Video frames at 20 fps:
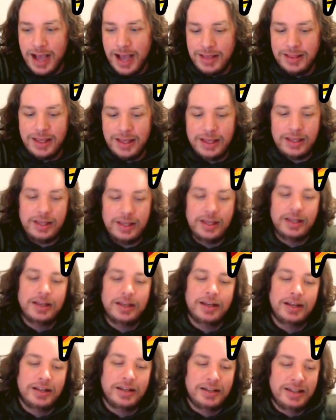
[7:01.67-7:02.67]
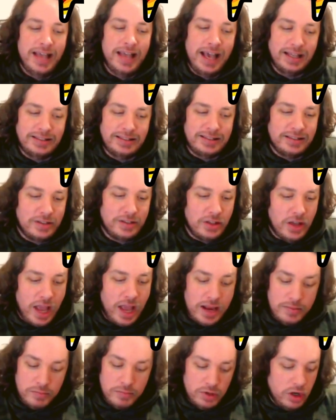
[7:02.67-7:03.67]
I think yes,
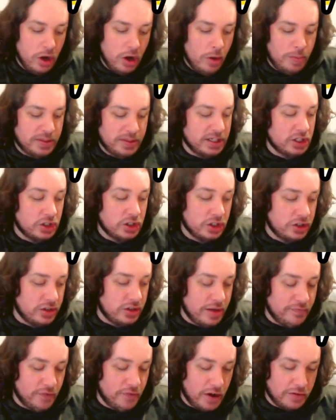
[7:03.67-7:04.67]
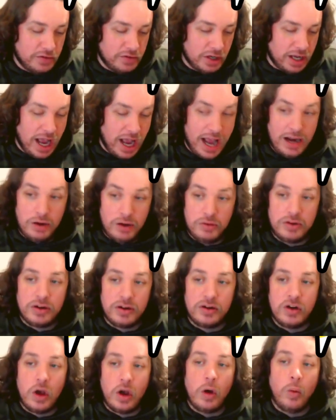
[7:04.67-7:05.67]
and you know potentially involved. I don't
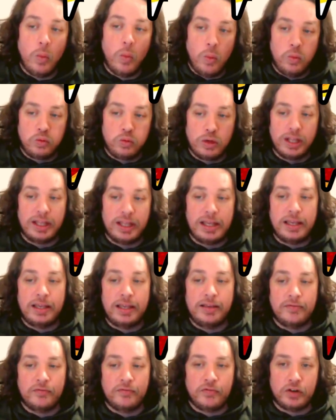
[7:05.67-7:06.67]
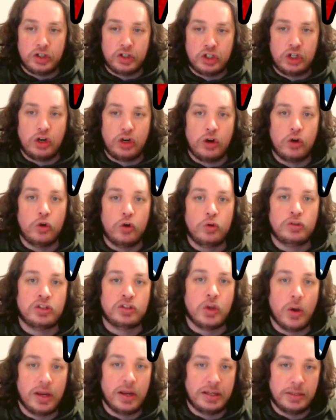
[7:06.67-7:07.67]
know really for sure who's
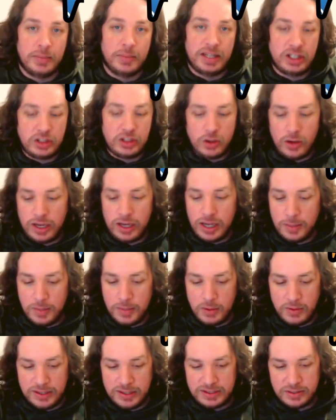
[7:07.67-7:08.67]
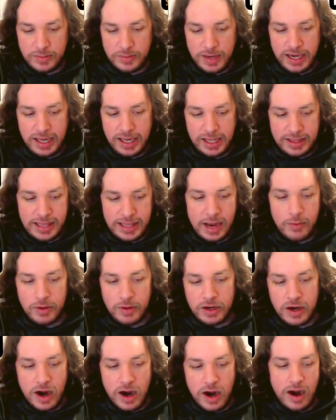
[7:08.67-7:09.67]
going to be showing up at WrestleMania in that
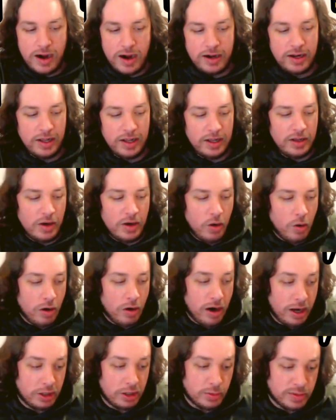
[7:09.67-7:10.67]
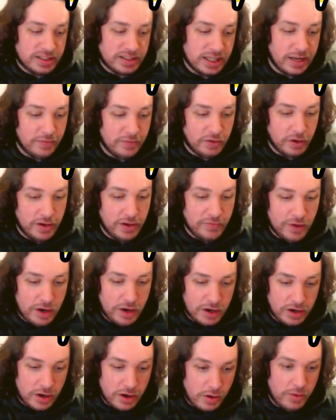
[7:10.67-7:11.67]
regard, or 100 percent if they're even going
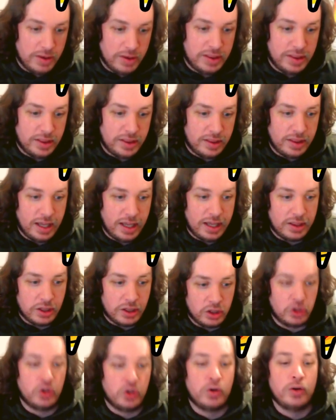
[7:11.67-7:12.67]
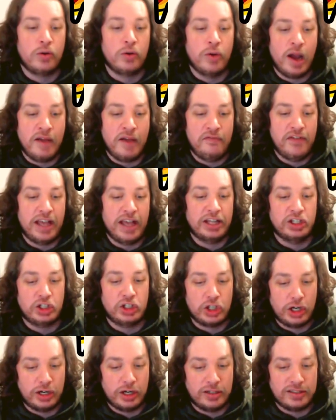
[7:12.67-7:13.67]
to go with like the true
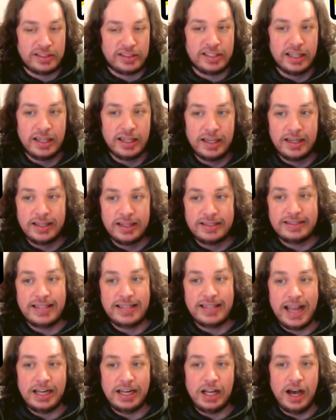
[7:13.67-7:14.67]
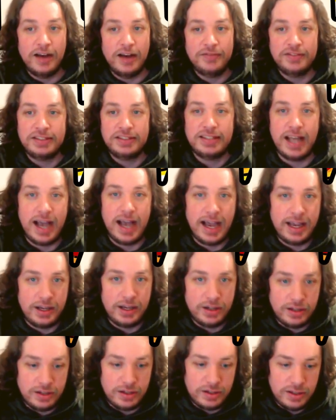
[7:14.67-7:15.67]
Avengers standoff
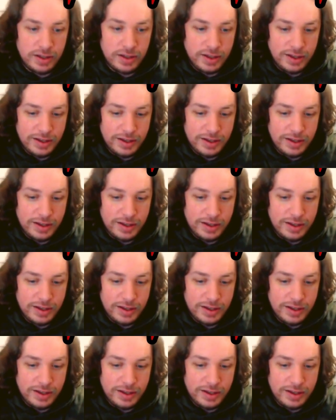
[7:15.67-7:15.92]
style